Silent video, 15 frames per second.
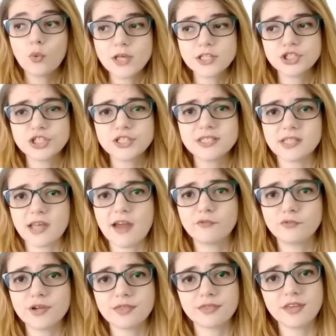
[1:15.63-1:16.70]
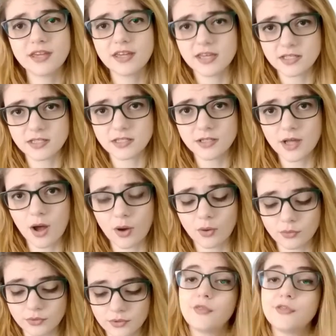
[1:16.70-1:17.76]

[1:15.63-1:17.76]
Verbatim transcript: questions everything he's known,